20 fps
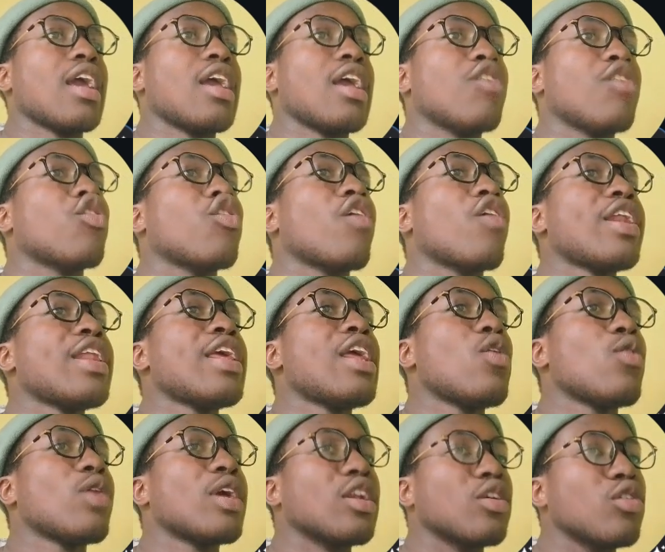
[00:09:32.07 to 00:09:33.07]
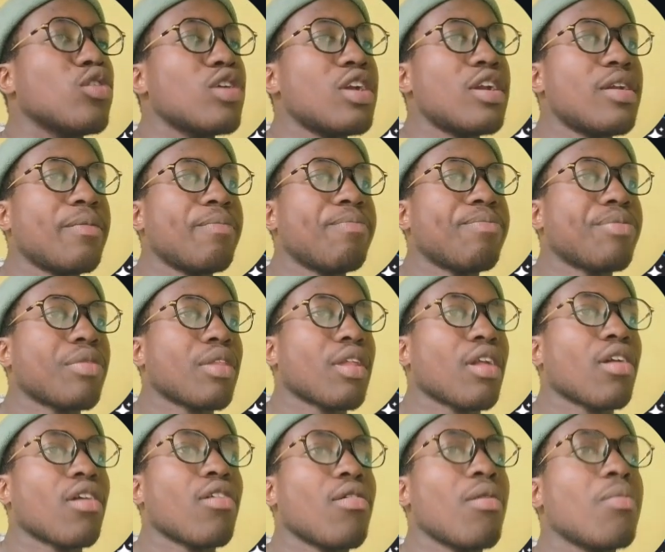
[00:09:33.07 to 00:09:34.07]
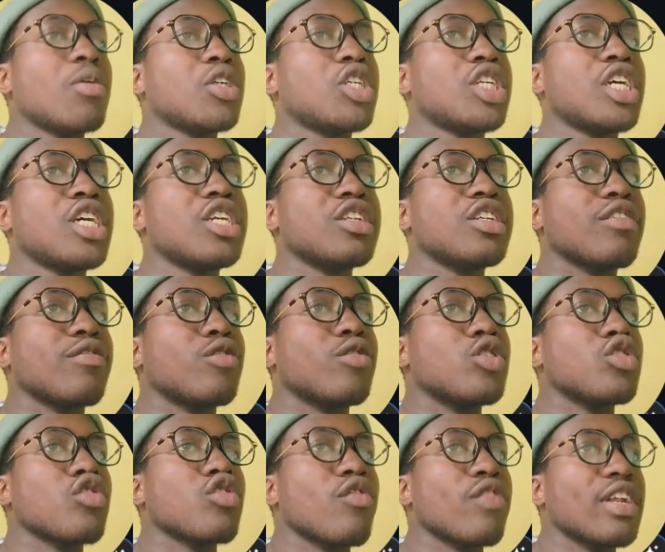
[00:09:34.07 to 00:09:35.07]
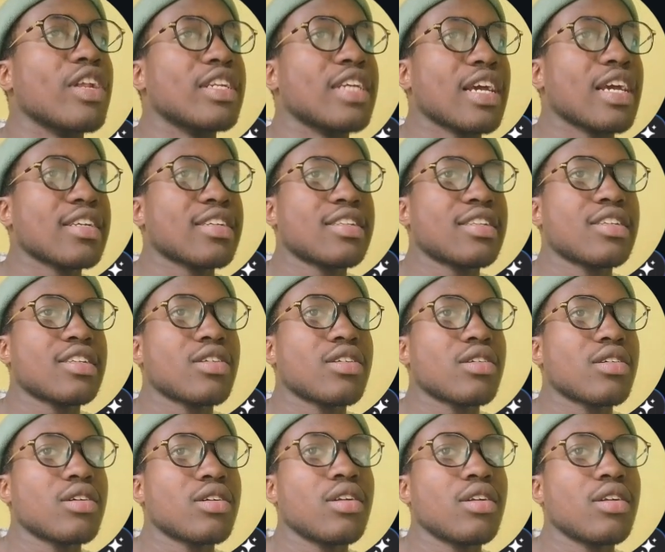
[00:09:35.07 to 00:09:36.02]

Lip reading: It's already looking good. We'll change the font of the text.